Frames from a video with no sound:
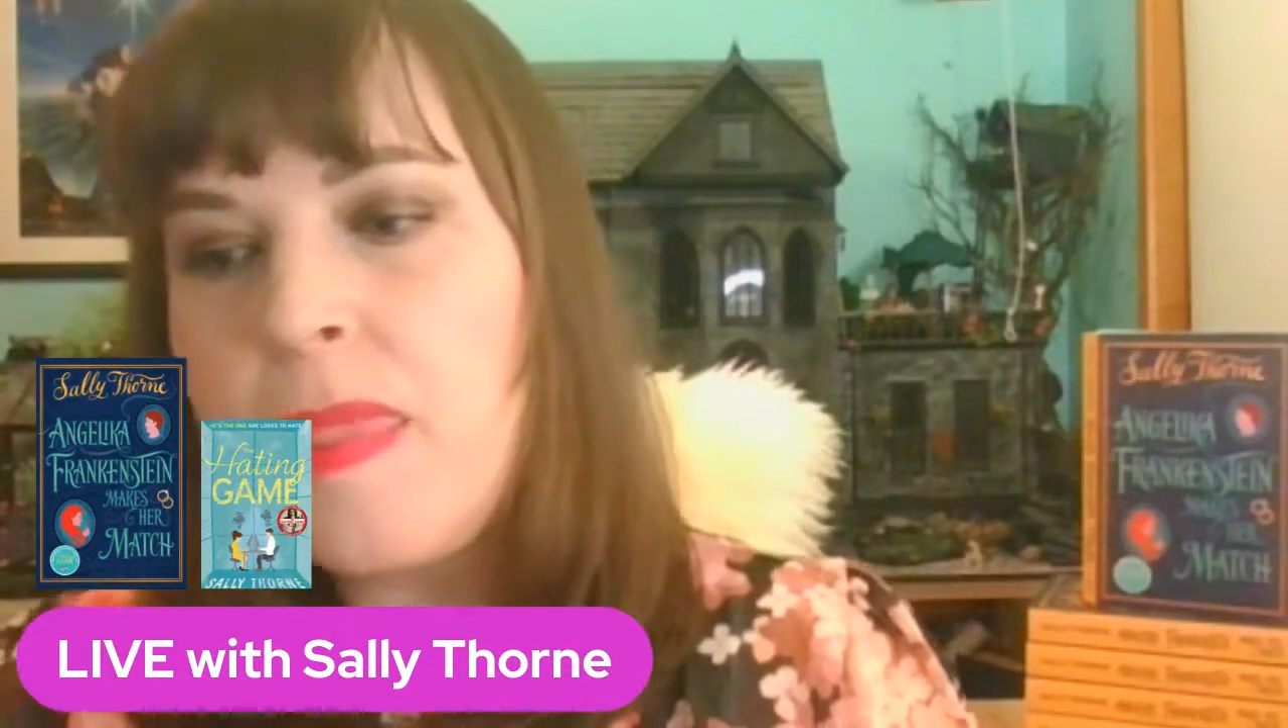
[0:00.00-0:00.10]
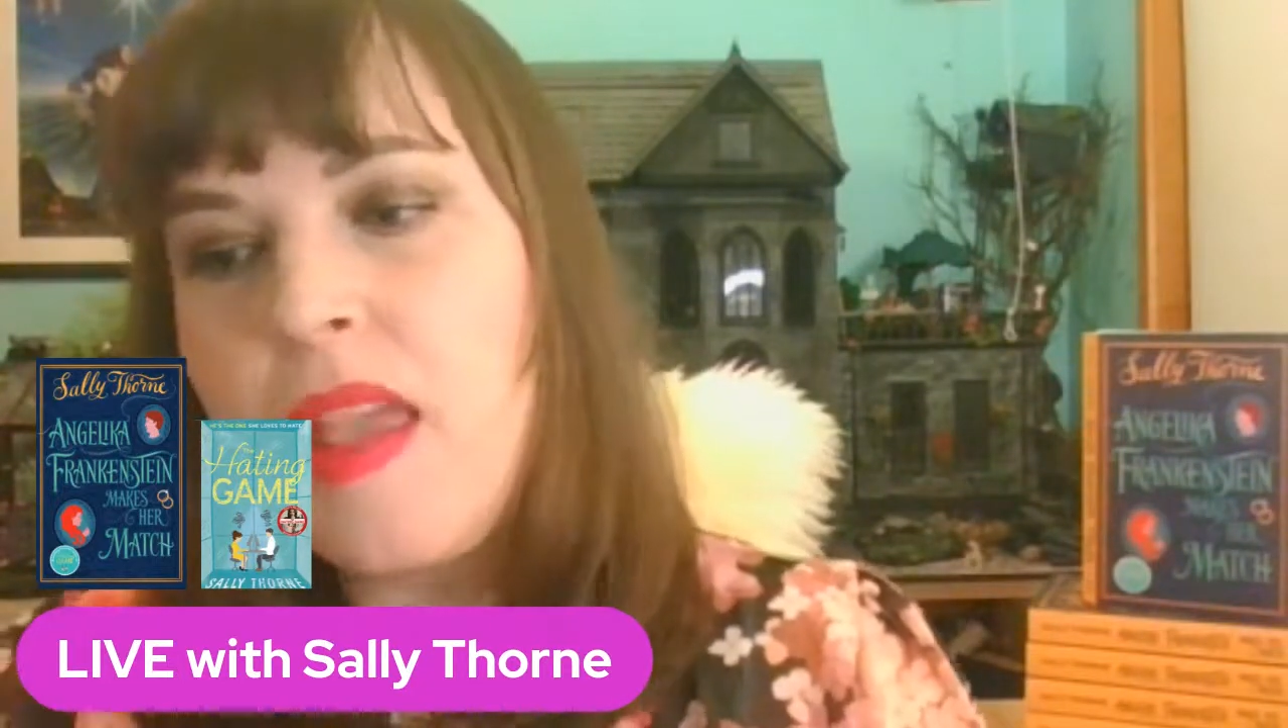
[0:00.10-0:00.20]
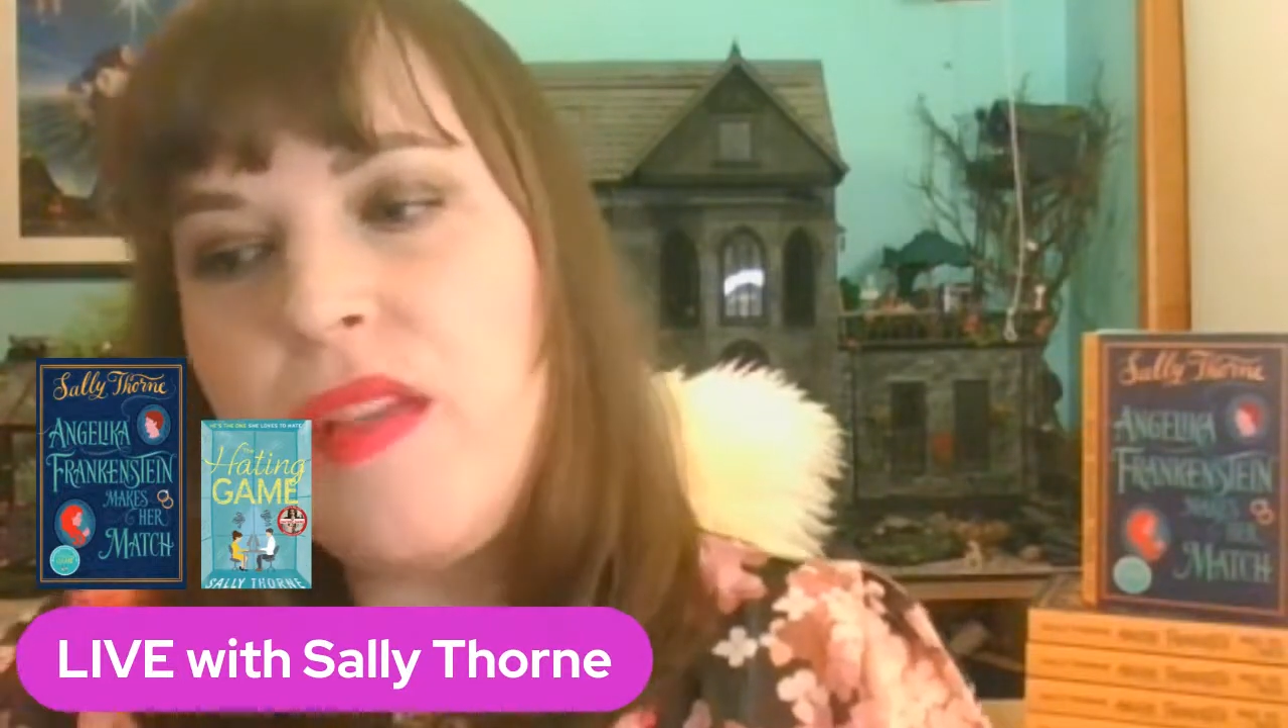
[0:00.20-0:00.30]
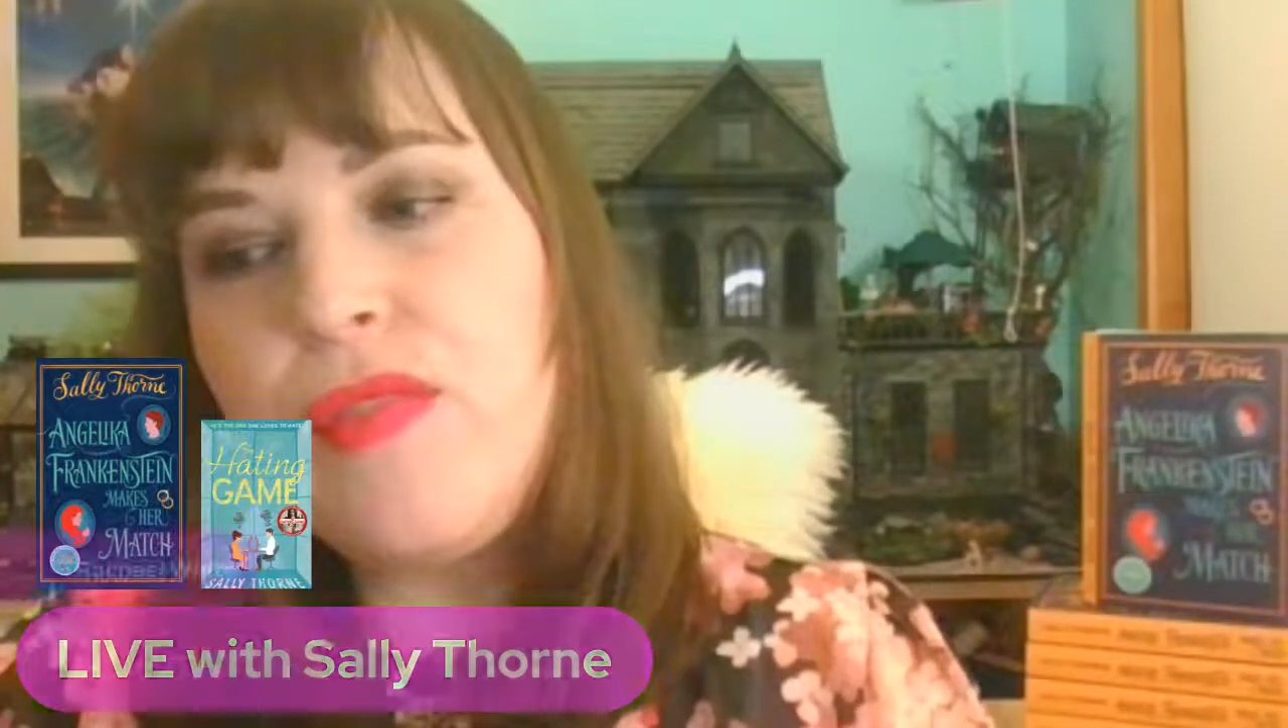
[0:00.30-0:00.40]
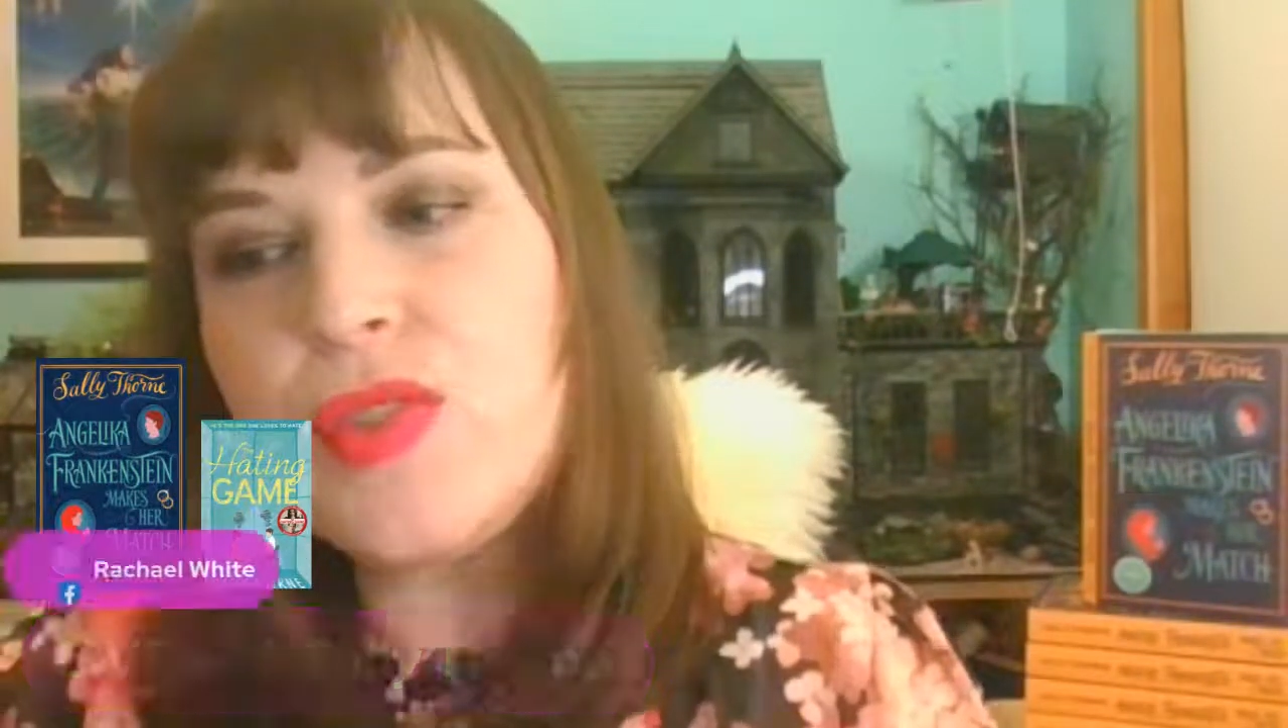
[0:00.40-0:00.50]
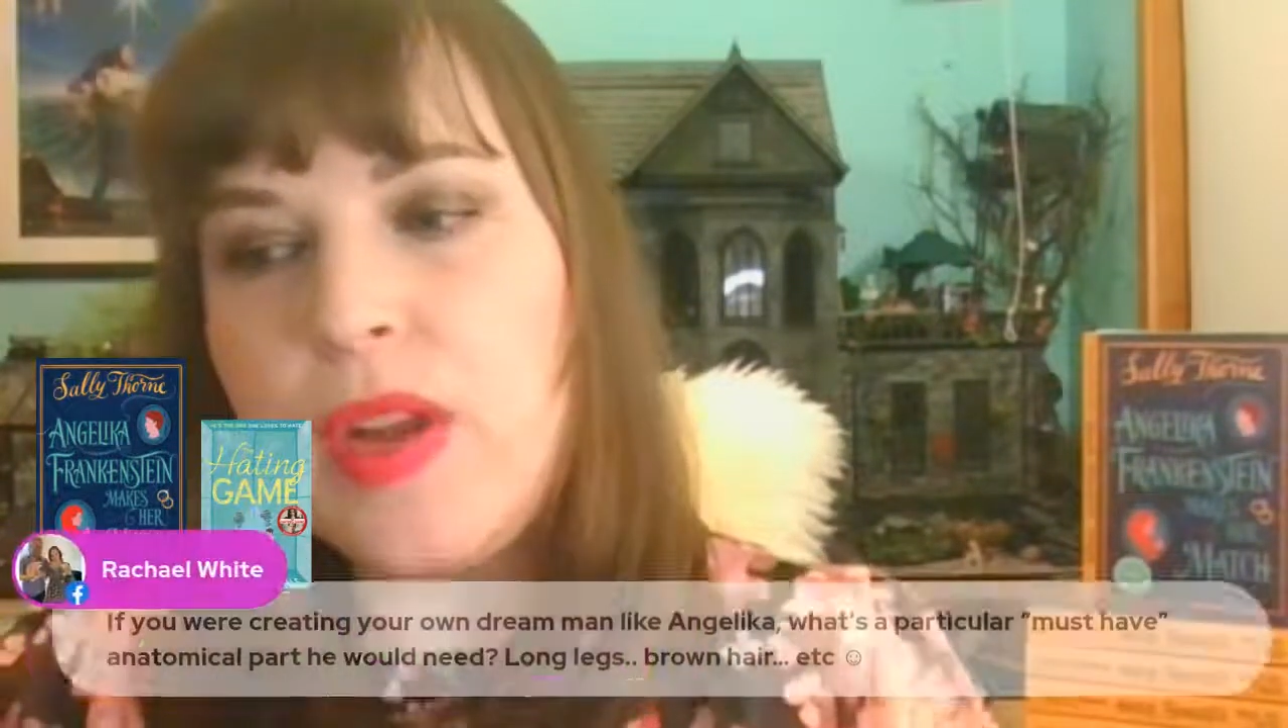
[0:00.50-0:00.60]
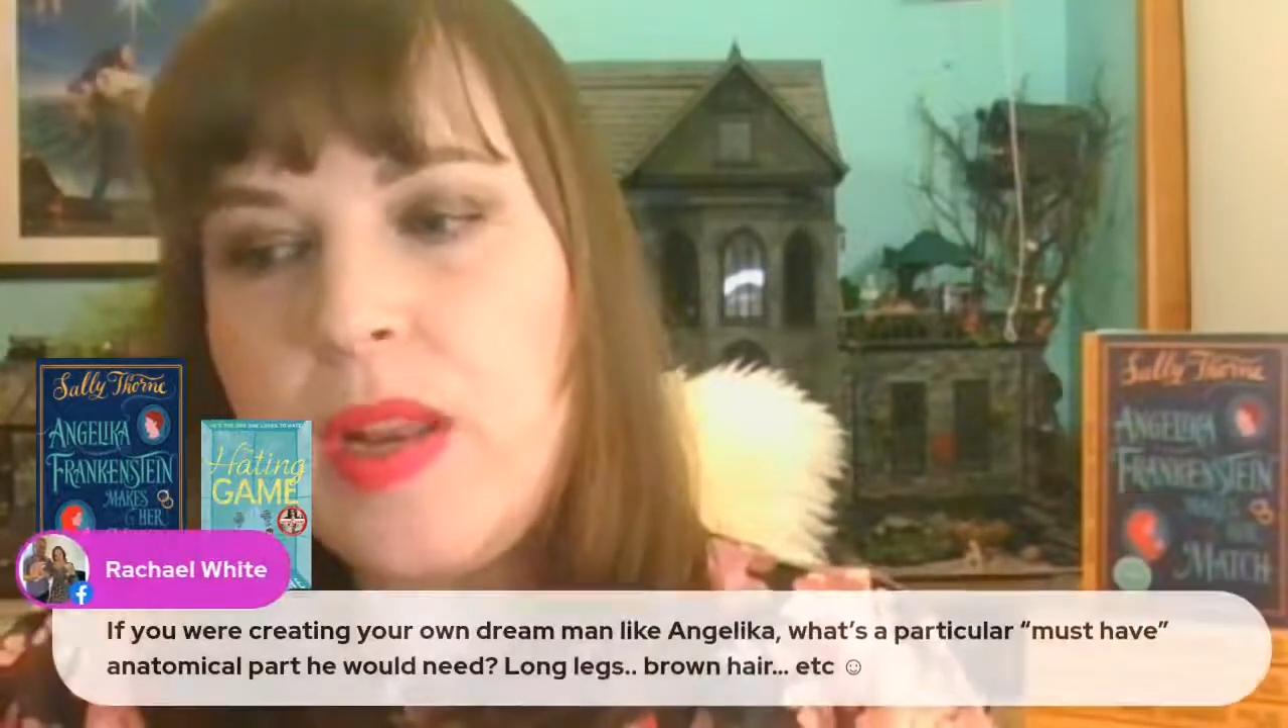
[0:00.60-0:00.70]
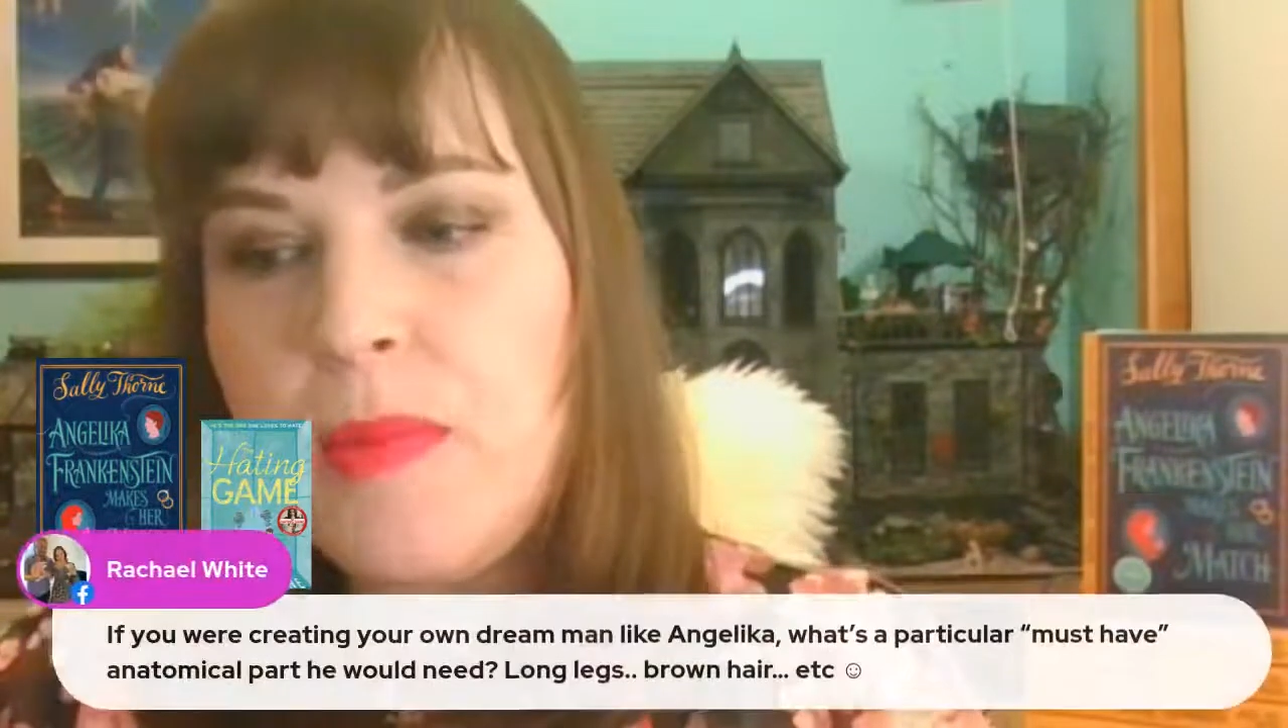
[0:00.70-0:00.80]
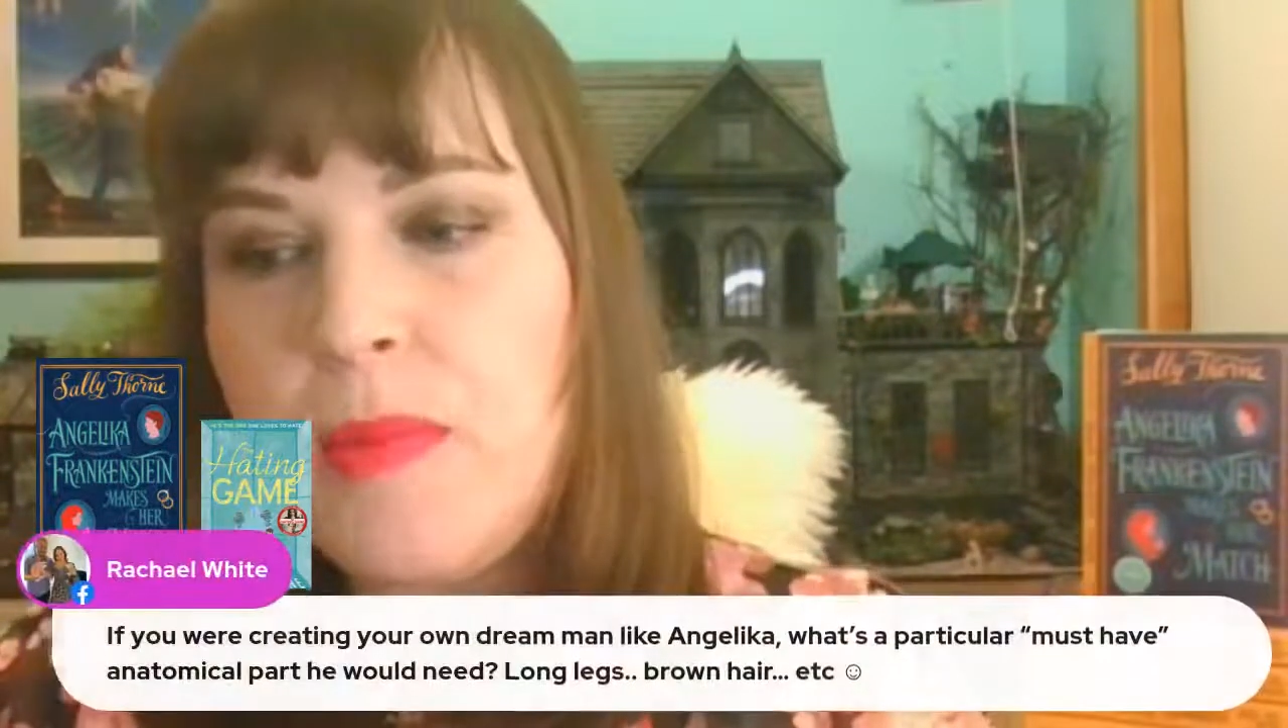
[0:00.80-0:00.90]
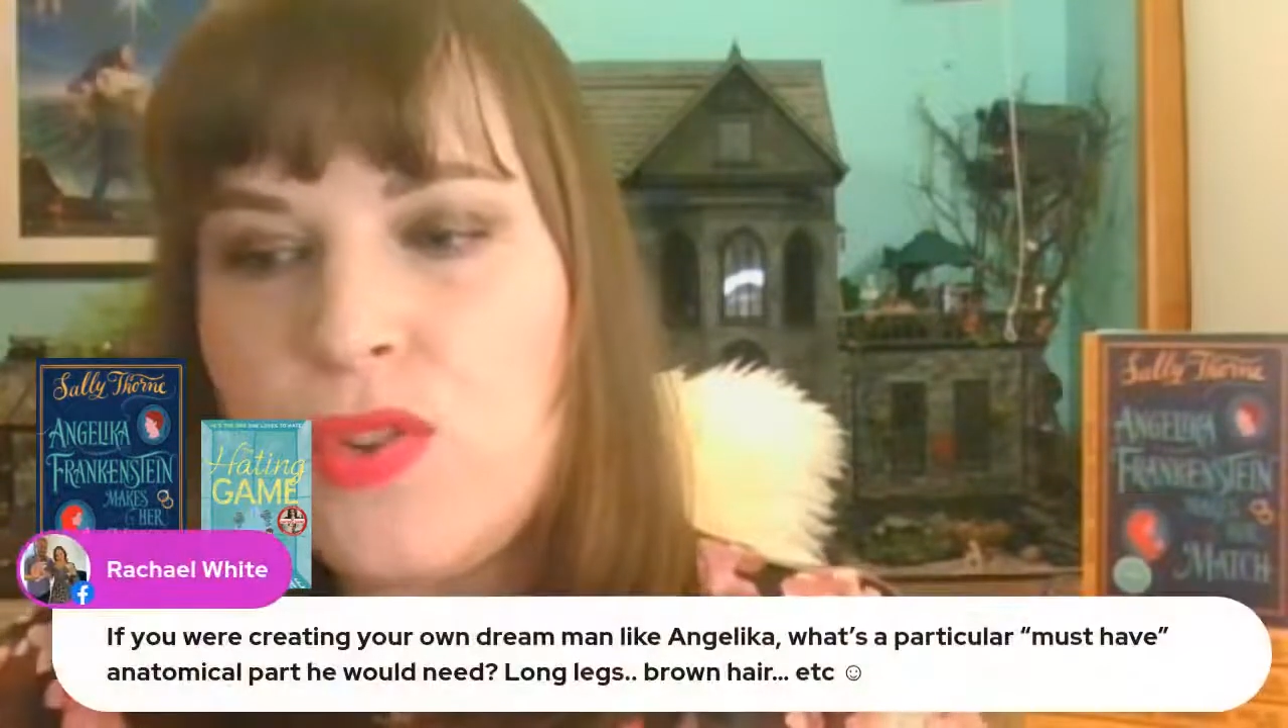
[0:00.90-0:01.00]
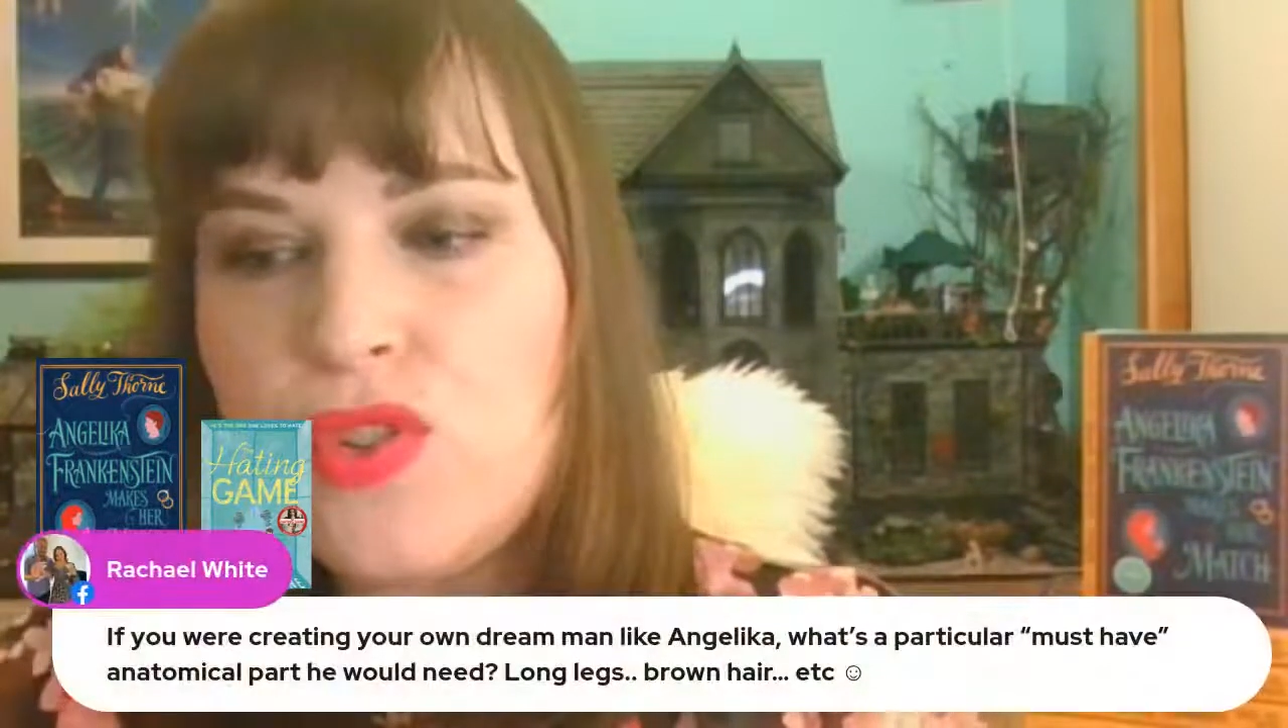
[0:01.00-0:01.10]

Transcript: If I was creating my